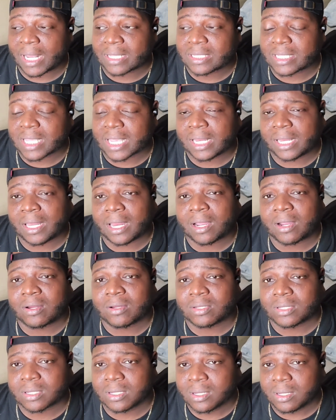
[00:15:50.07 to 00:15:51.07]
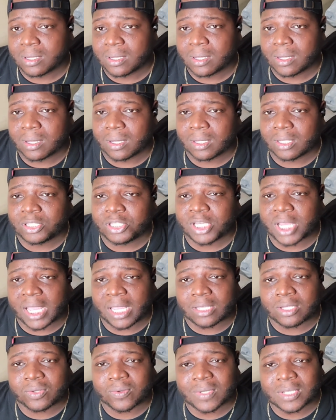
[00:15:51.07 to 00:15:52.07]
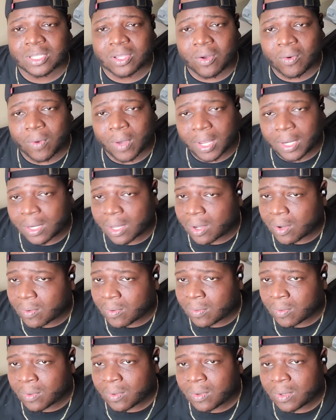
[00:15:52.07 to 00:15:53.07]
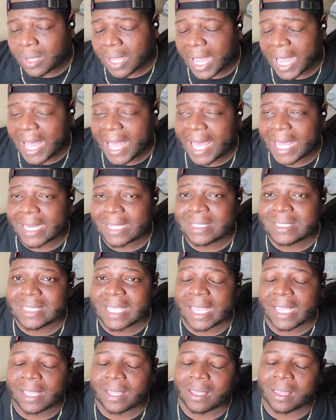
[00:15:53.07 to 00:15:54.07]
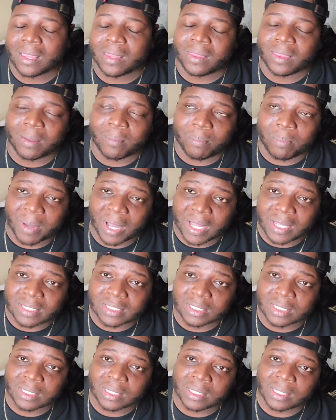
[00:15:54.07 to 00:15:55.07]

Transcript: I said, Nurse Jinx, what's going on? I had to take the bus.